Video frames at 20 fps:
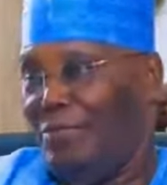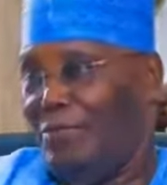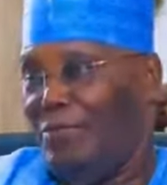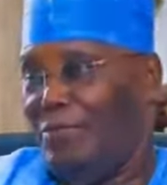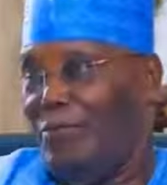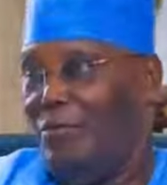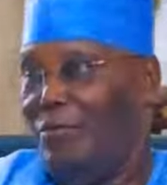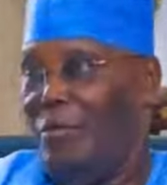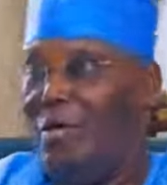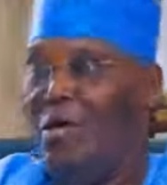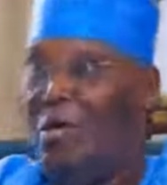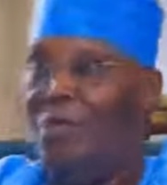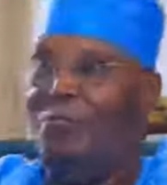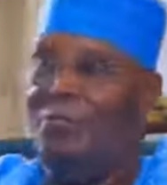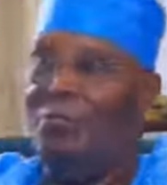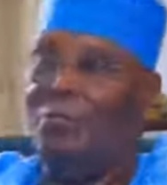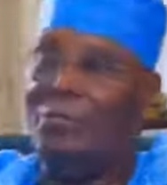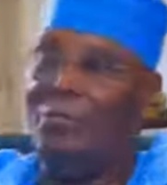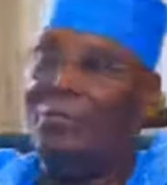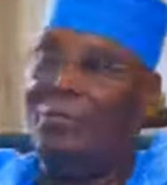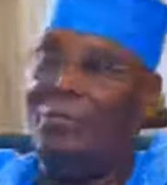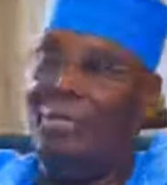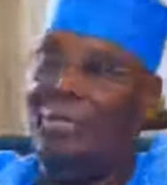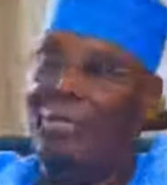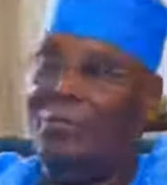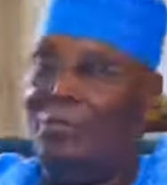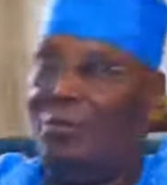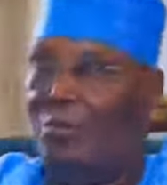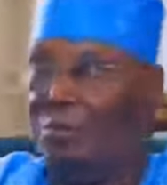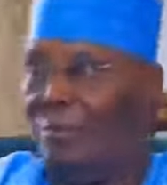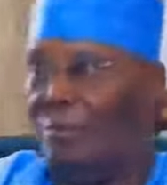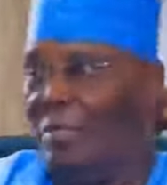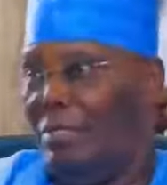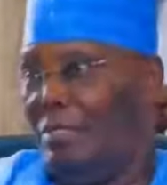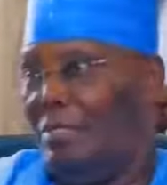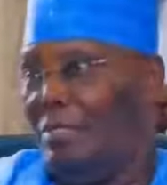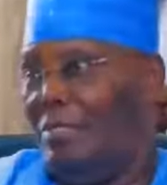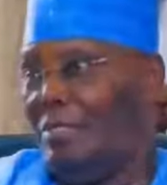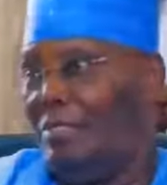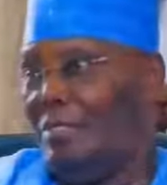you have Borno and
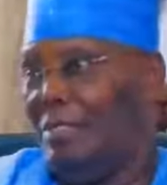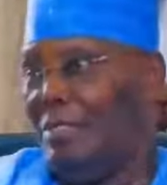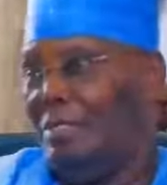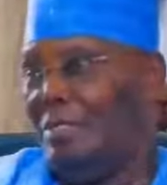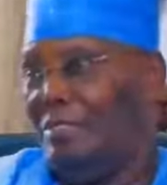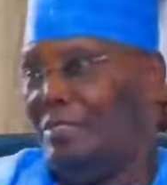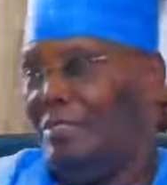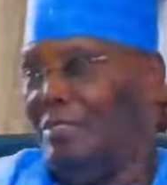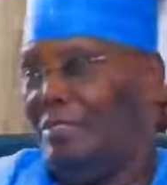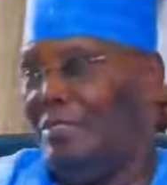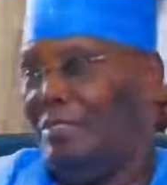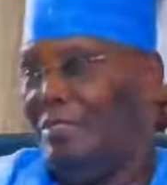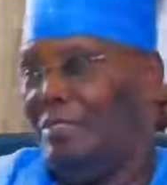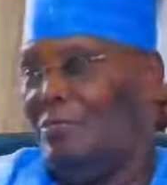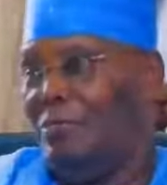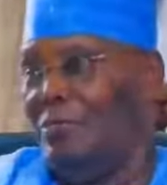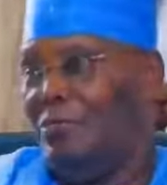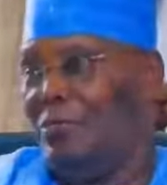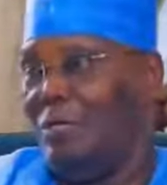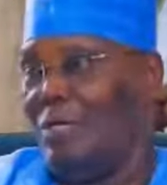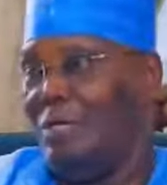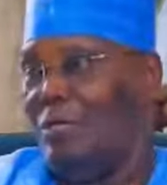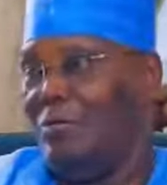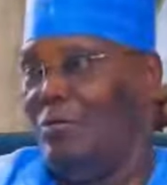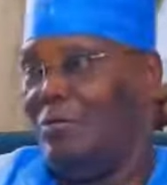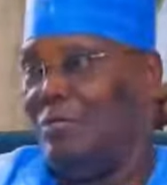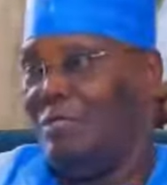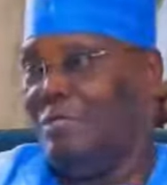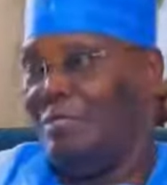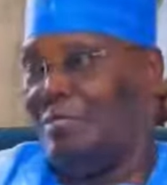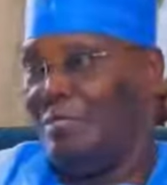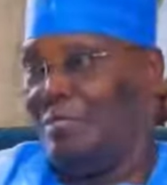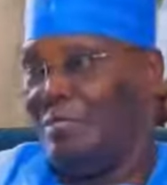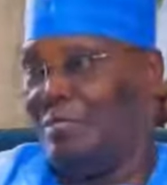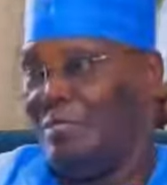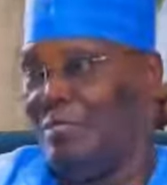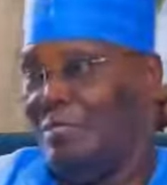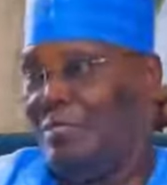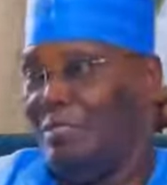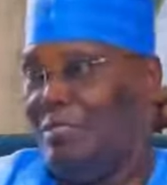Yobe. These are essentially two Kanuri
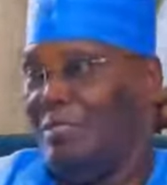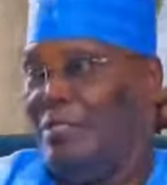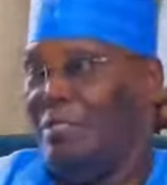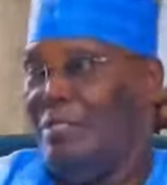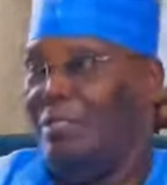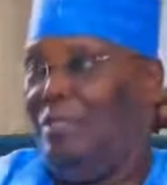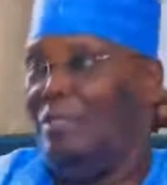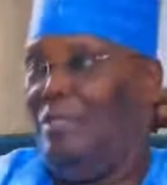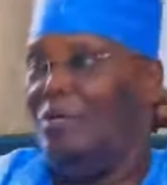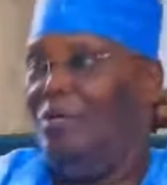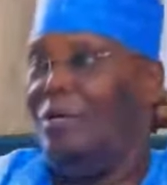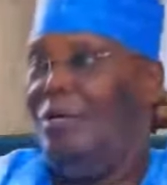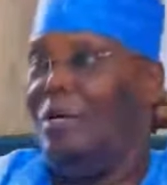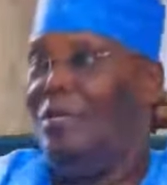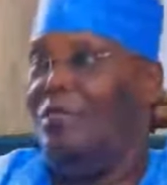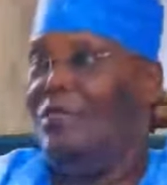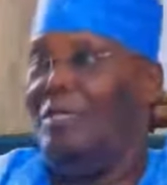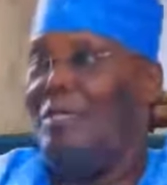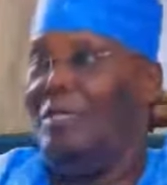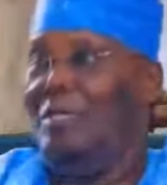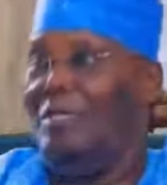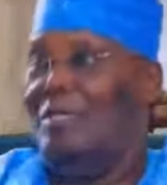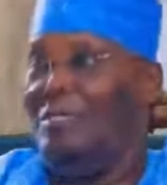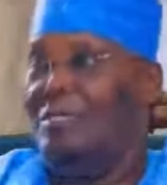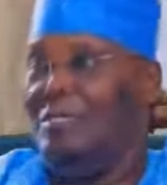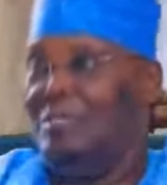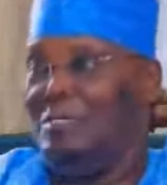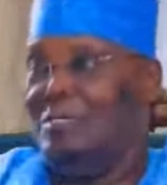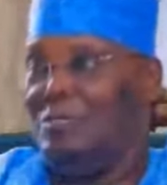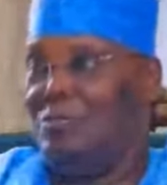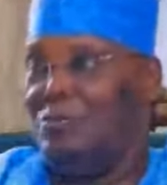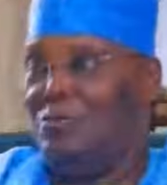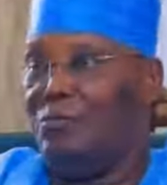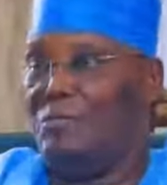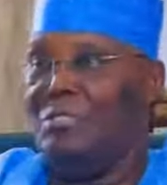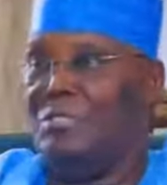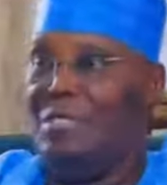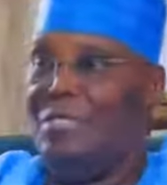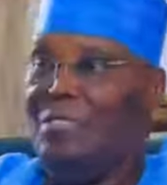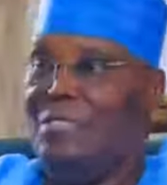states. And then you have the other states,
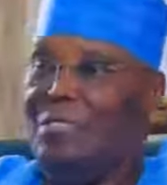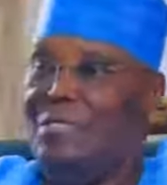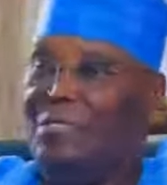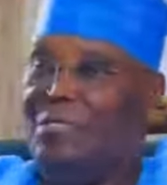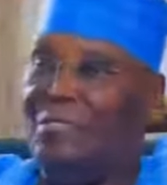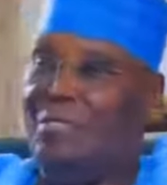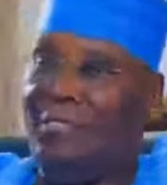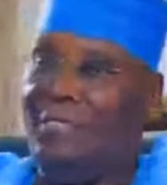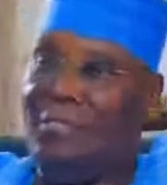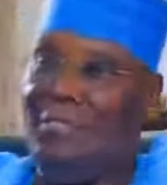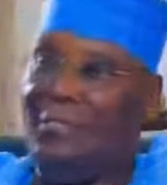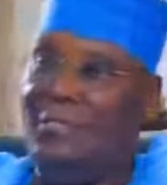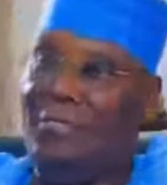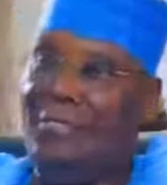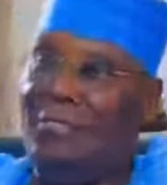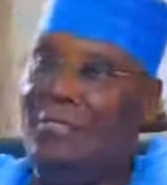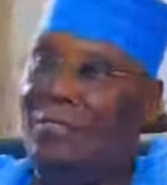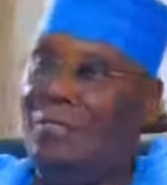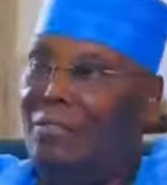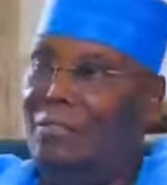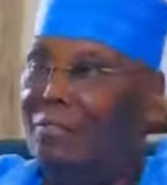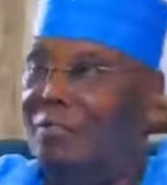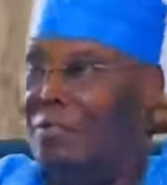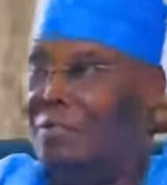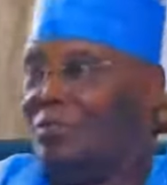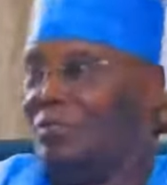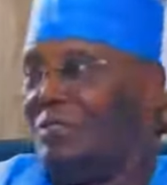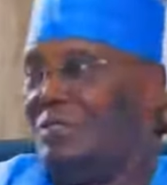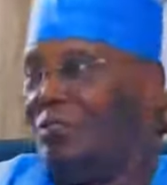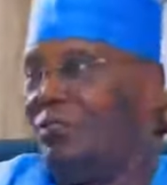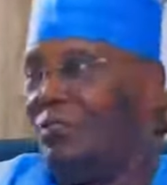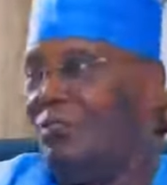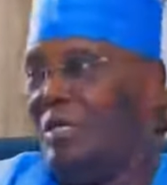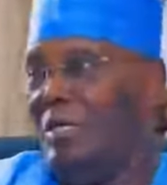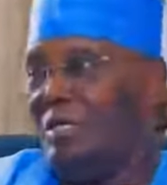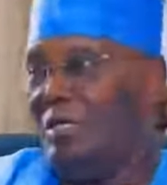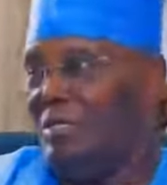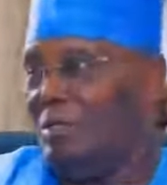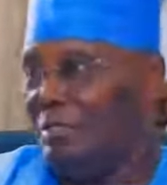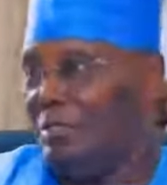which are essentially House of
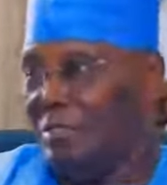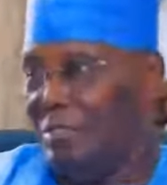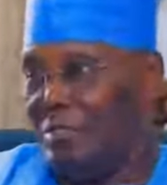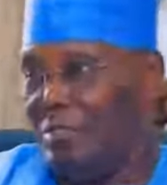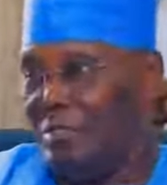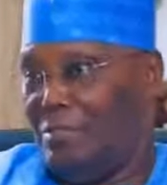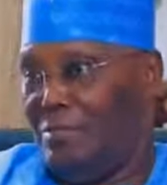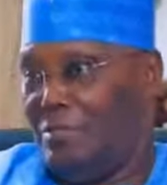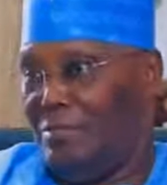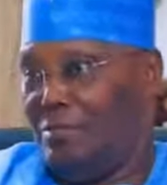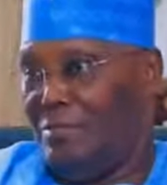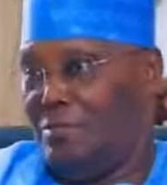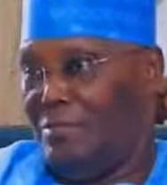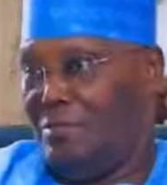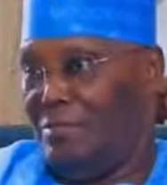Fulani states.